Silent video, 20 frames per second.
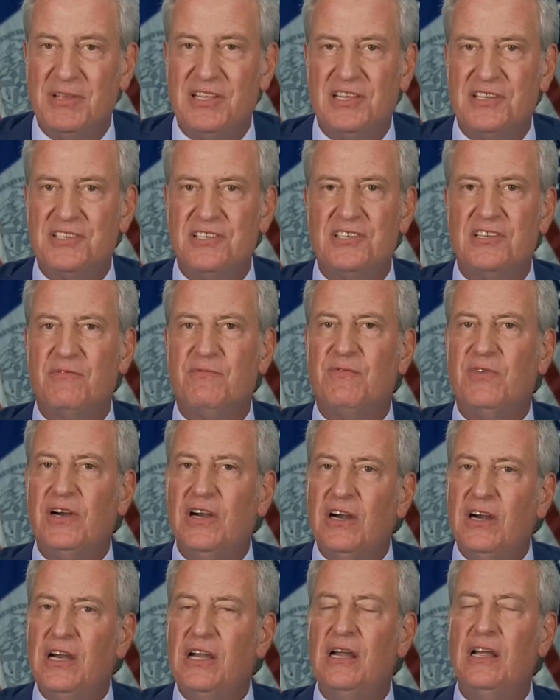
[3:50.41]
I mean, this is a
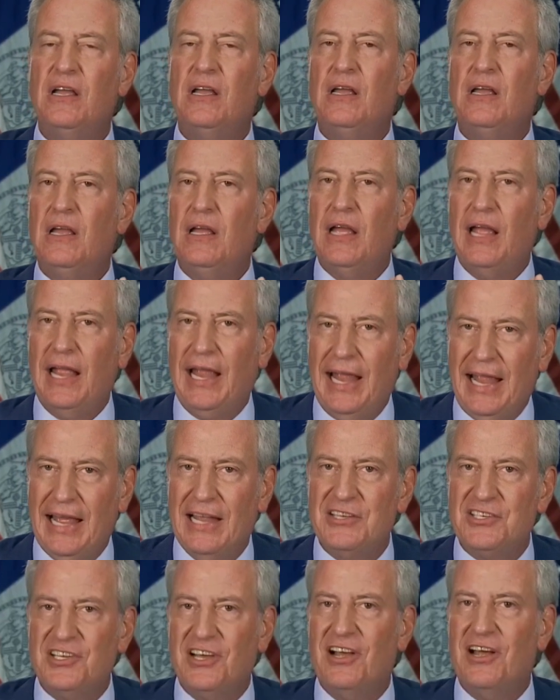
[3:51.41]
very
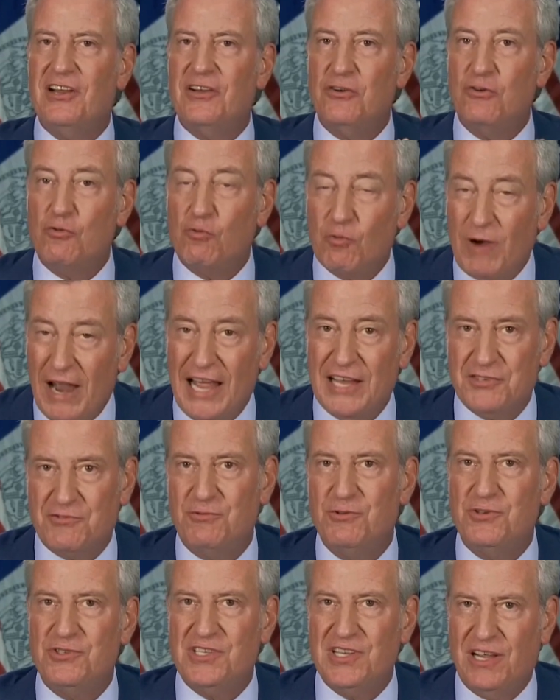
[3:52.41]
hands-on,
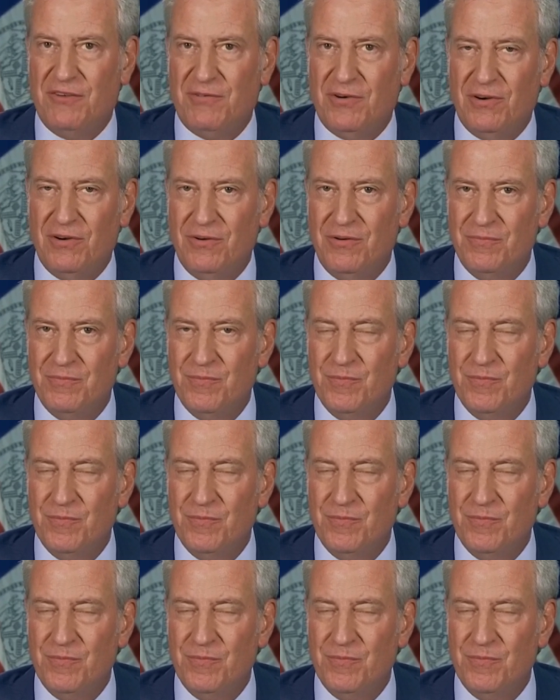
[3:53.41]
grassroots effort.